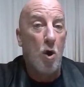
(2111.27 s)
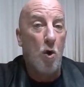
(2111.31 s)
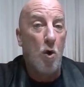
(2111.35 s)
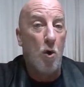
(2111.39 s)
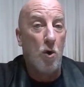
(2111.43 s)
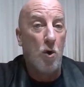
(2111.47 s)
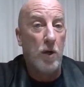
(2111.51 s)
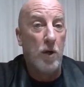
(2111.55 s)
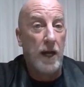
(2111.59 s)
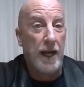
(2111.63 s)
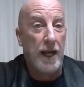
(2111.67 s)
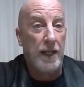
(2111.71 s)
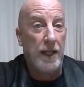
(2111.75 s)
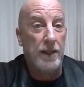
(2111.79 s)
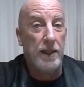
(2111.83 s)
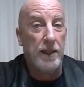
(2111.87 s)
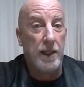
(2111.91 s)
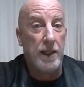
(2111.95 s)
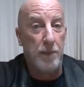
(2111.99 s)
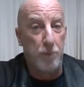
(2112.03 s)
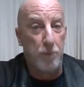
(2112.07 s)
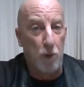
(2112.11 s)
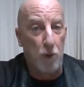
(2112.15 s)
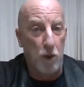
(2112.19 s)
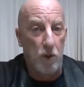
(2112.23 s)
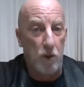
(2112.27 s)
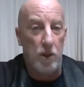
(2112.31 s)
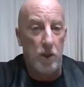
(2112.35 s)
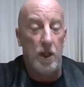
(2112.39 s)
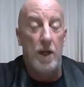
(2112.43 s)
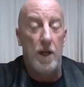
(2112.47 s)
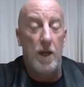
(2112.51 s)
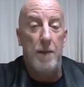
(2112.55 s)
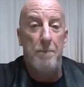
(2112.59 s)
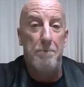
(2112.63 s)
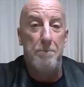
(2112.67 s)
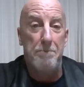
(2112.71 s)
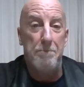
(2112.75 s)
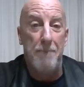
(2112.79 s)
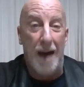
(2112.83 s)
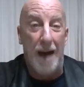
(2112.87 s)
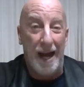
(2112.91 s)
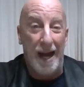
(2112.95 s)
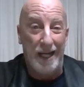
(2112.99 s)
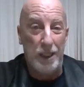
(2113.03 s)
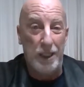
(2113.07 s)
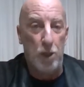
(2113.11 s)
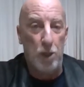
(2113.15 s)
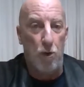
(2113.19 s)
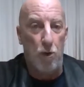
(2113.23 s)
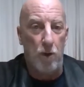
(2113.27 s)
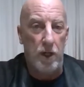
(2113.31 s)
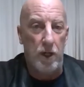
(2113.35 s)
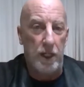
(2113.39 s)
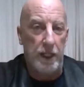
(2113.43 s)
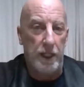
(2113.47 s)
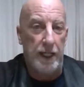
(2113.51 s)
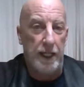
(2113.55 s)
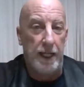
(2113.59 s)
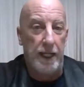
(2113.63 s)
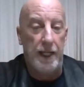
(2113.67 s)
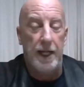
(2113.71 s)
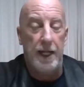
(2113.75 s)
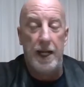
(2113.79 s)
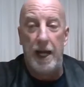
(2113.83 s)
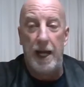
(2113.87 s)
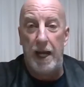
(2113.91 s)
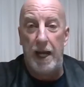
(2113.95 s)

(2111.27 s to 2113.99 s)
or a liberal minority,